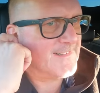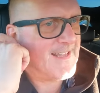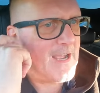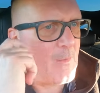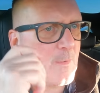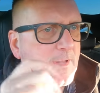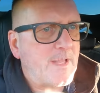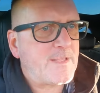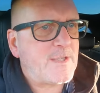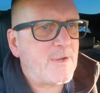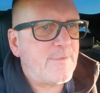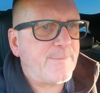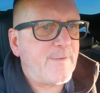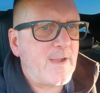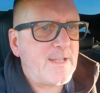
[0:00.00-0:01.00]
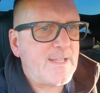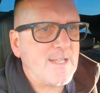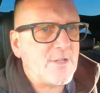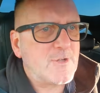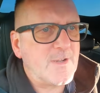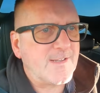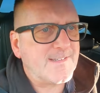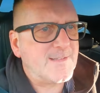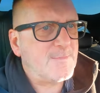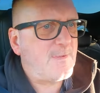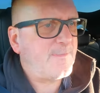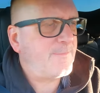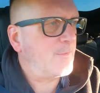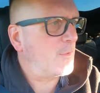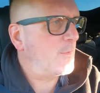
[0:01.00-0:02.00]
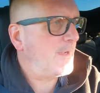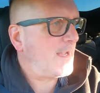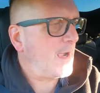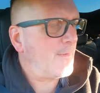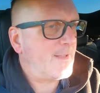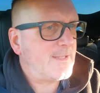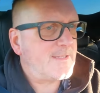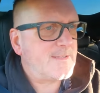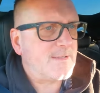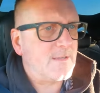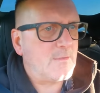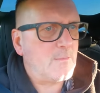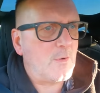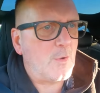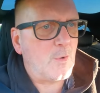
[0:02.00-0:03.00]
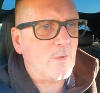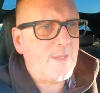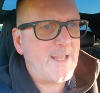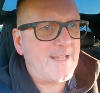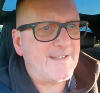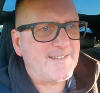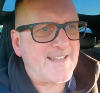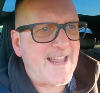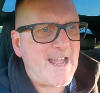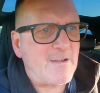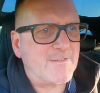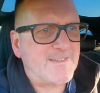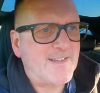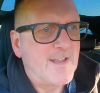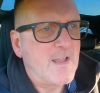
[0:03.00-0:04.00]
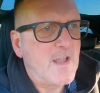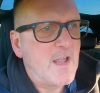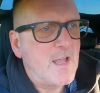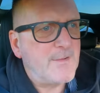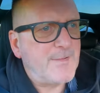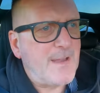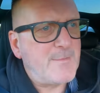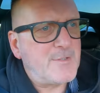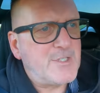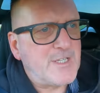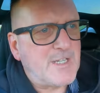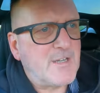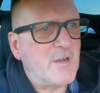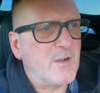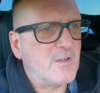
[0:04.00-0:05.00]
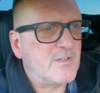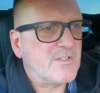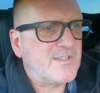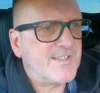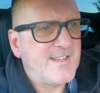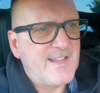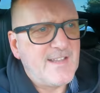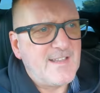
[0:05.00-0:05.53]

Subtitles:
Now, what I do find interesting before we go into all the ins and outs of how much it costs